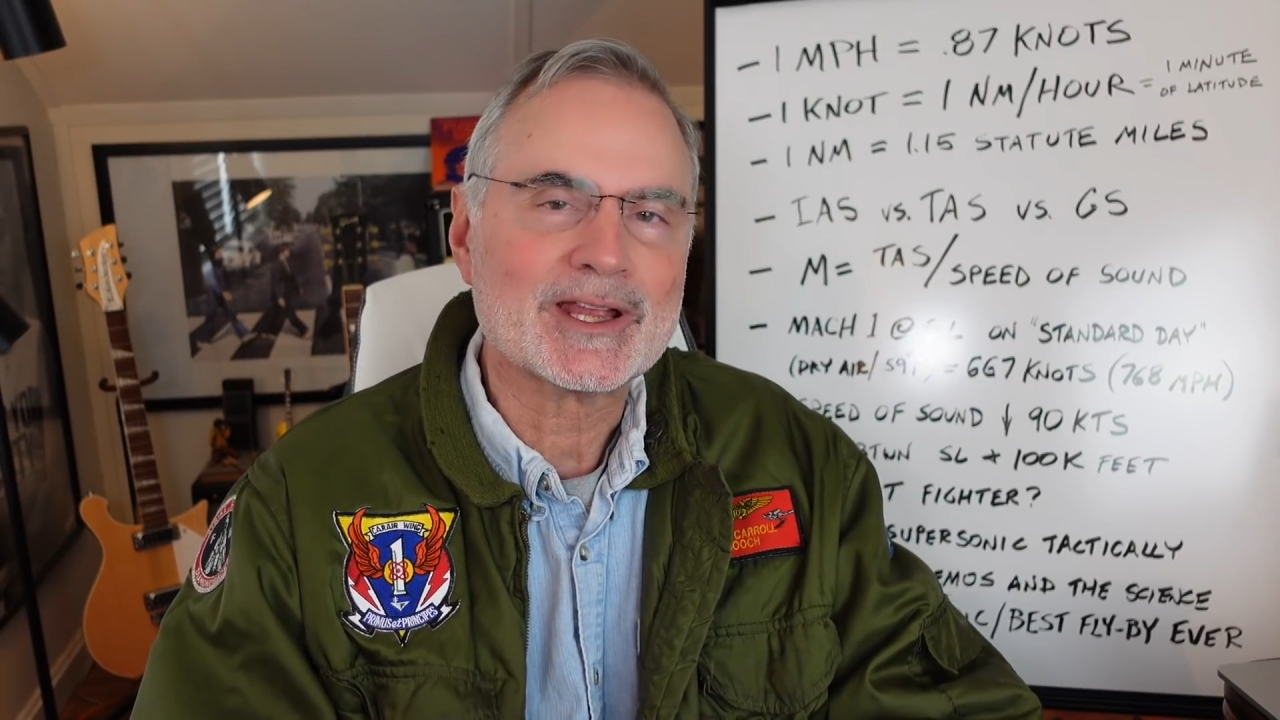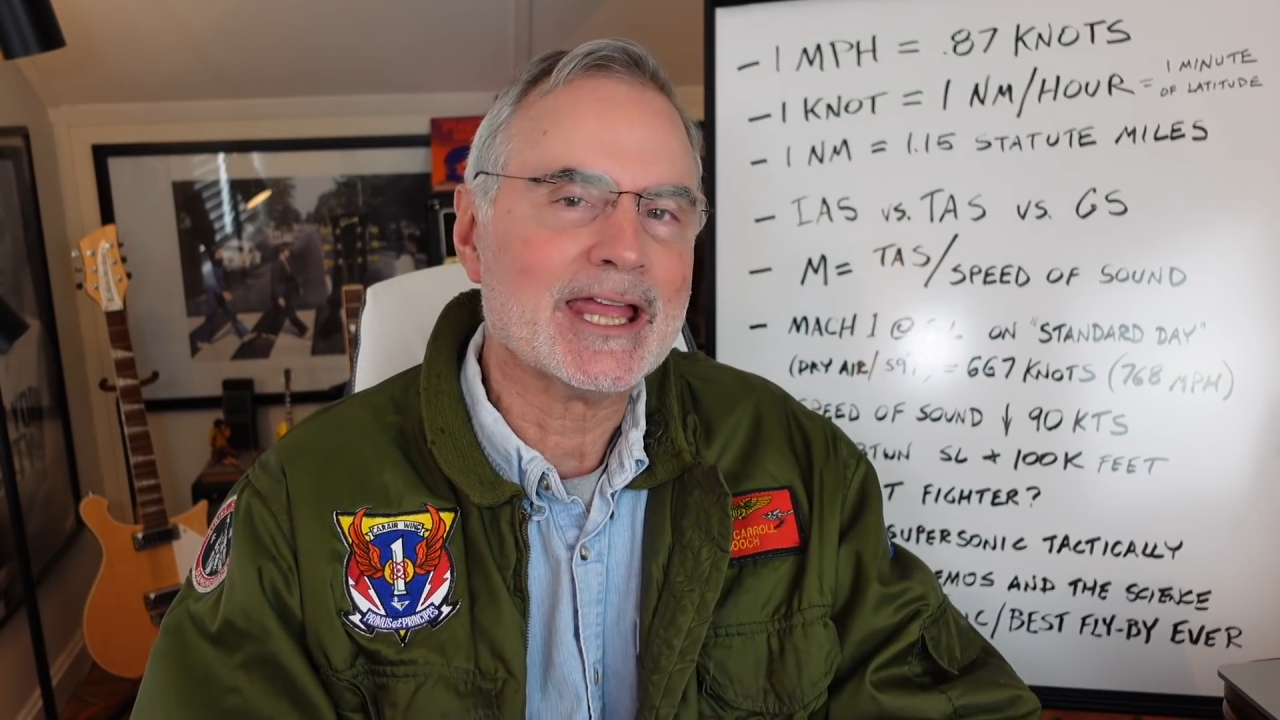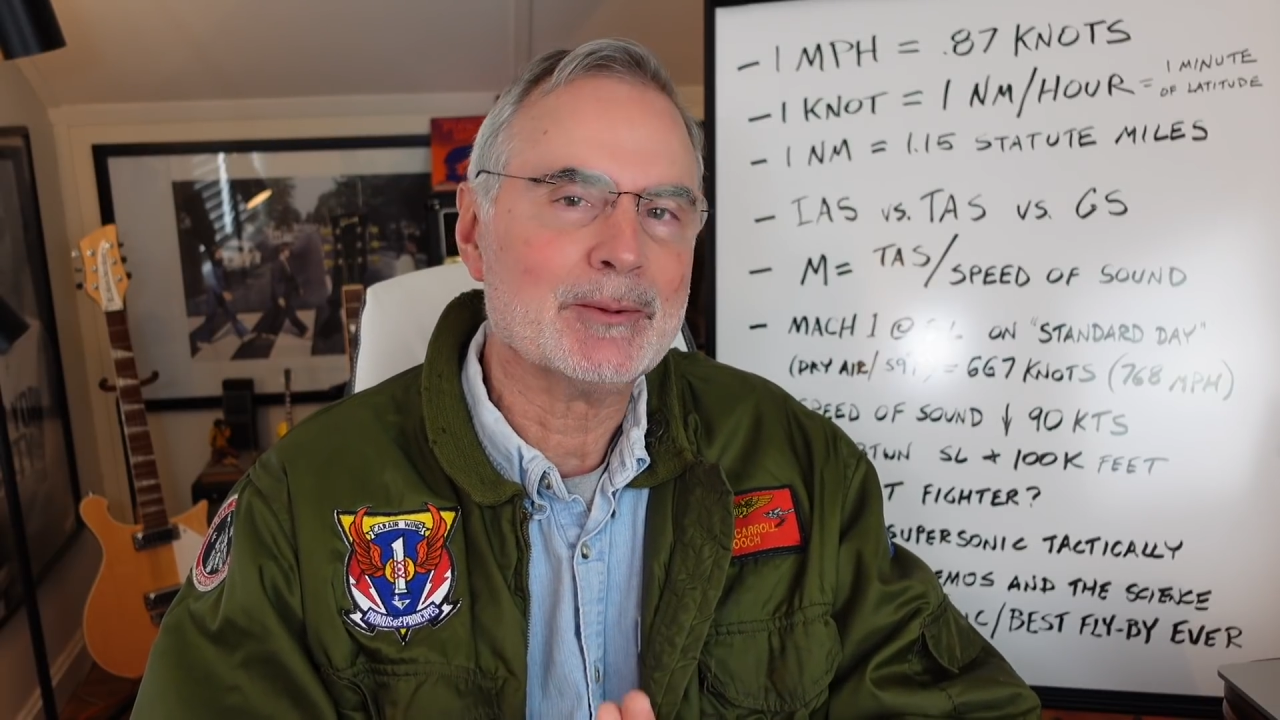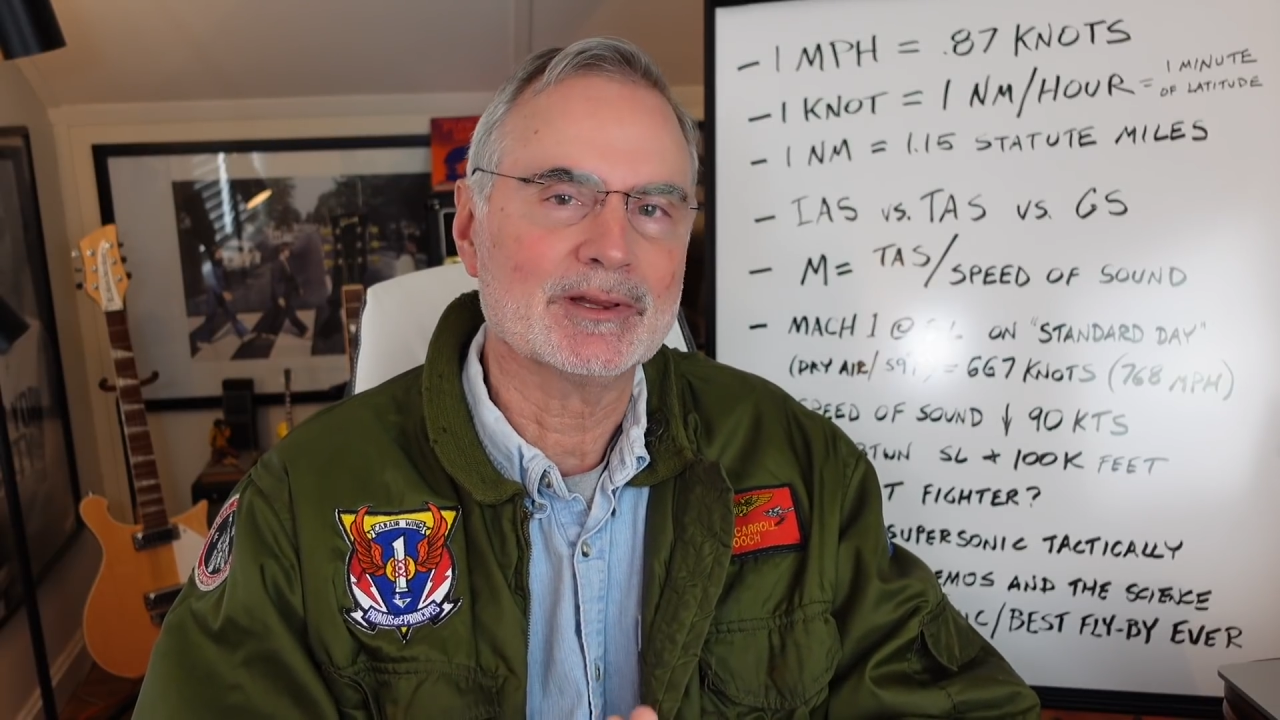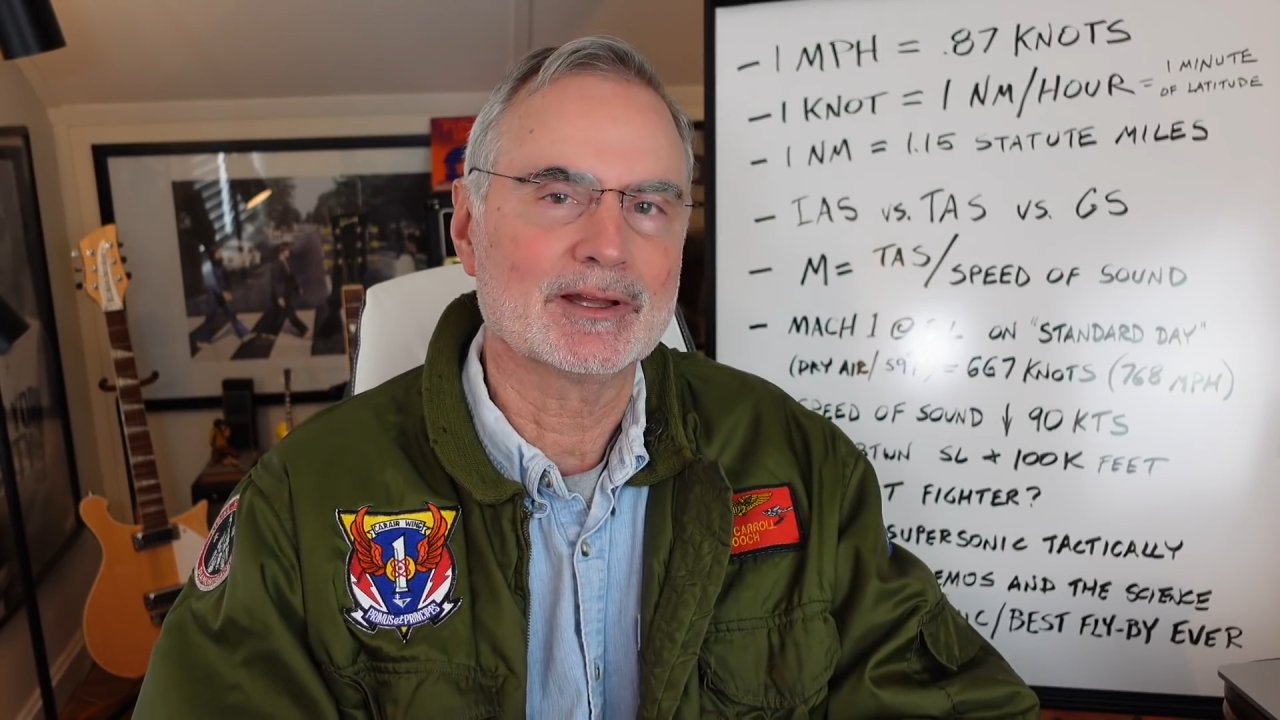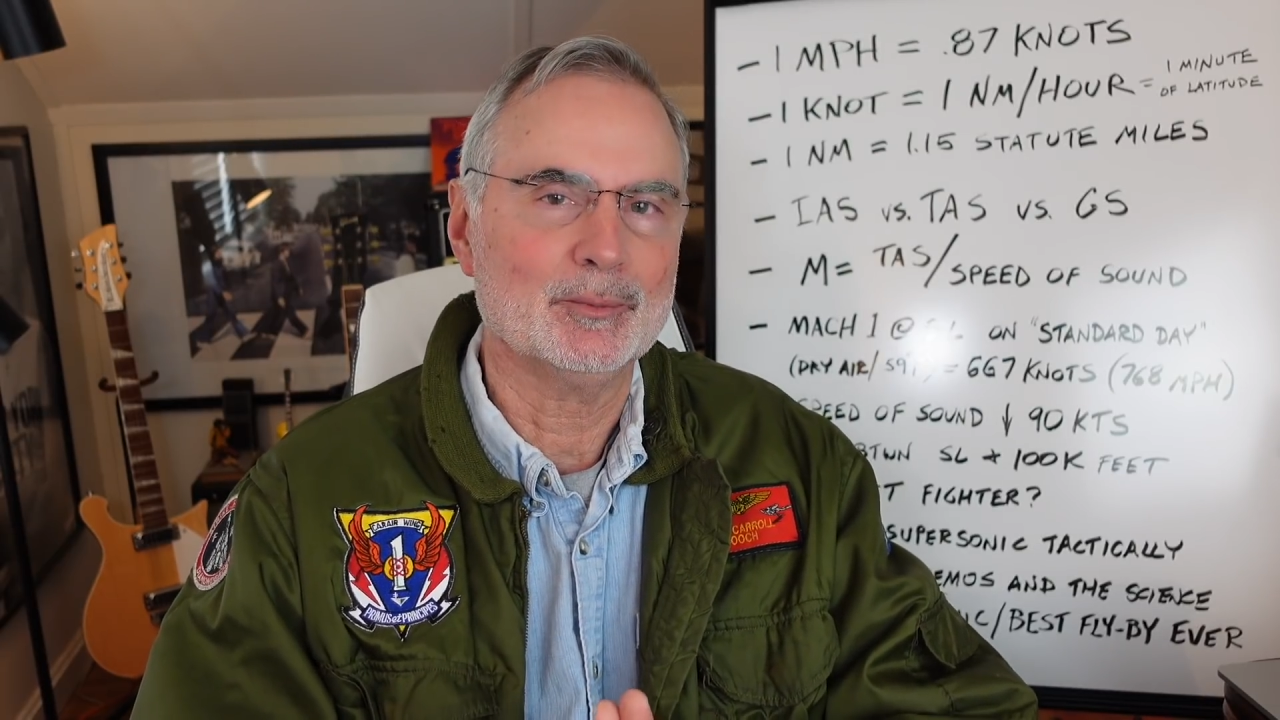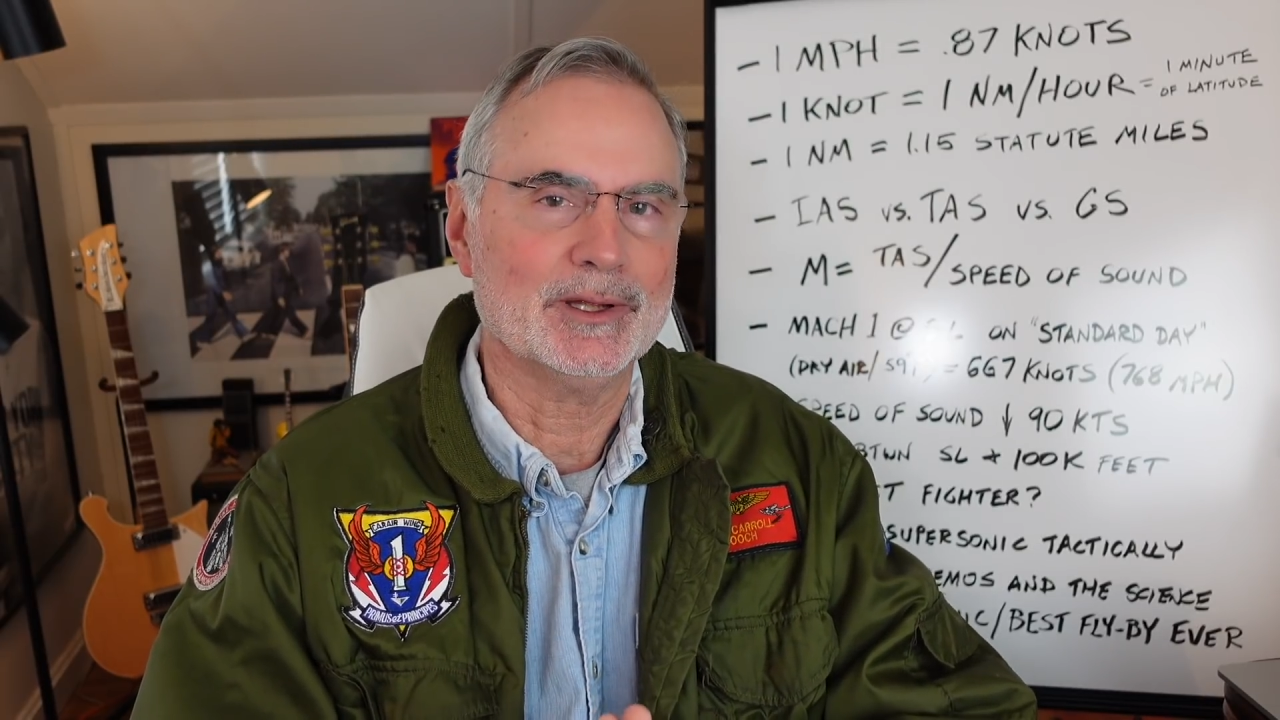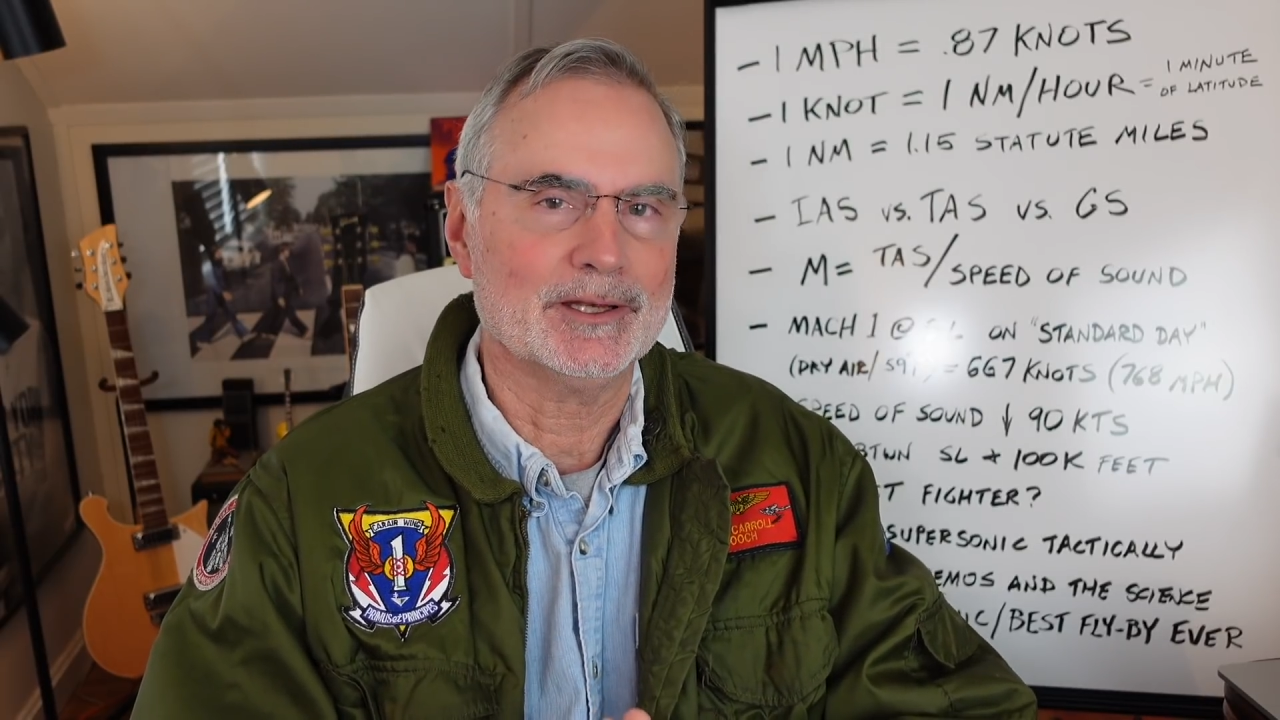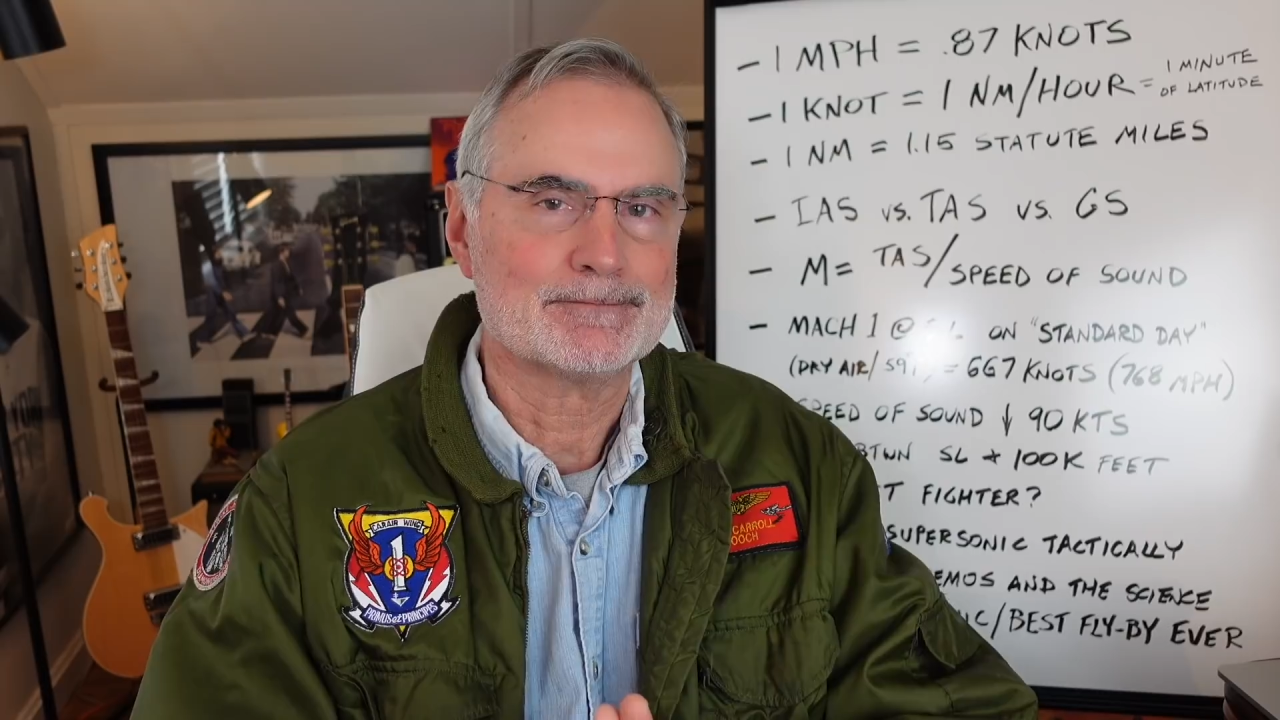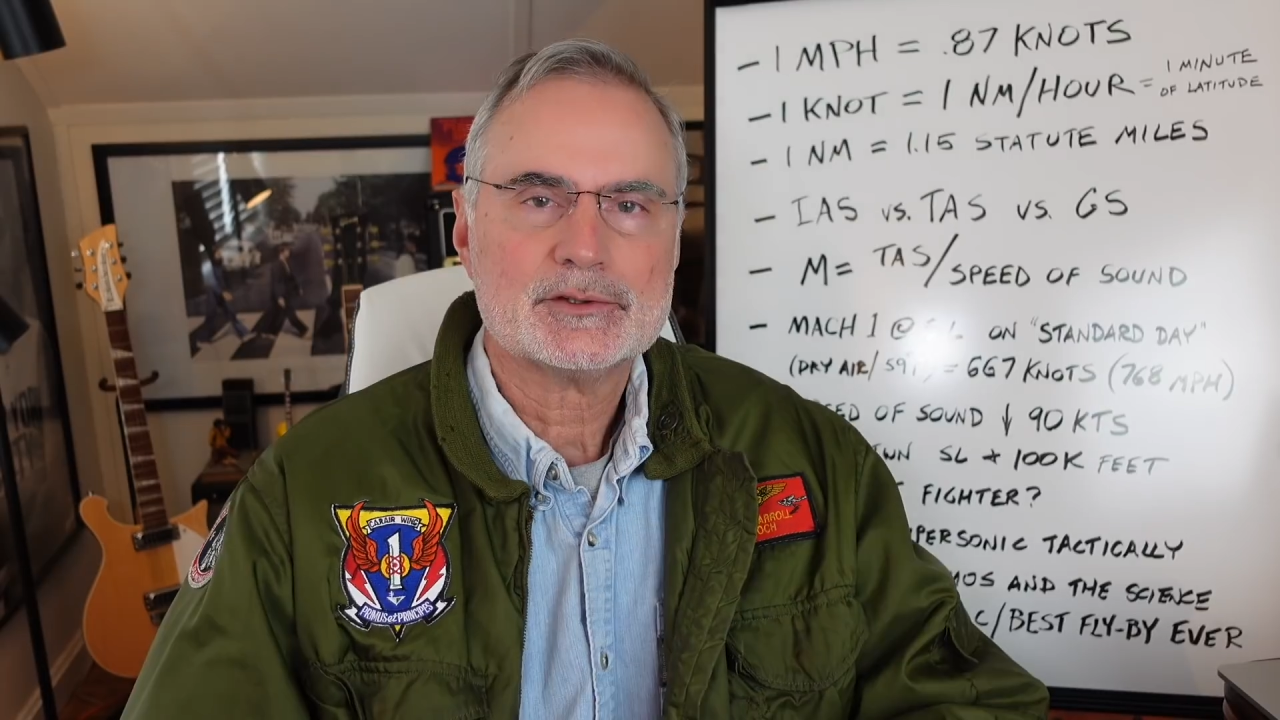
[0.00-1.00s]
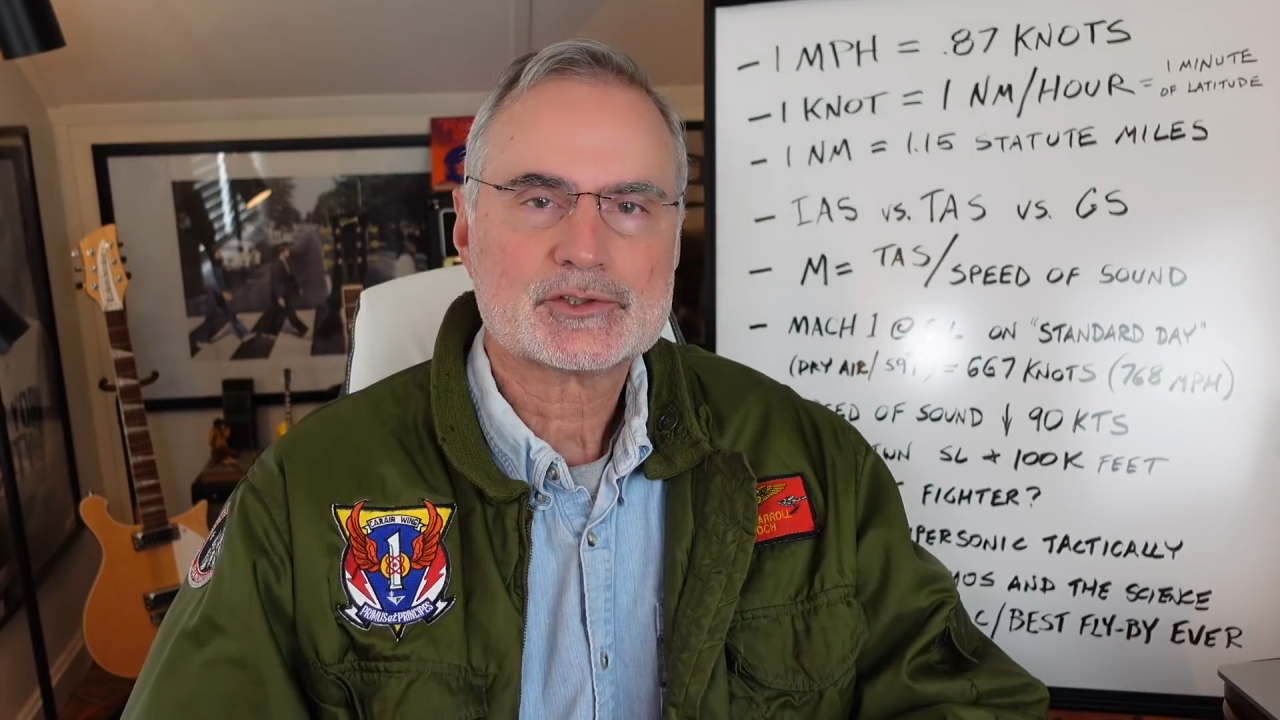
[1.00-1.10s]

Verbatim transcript: game a little bit.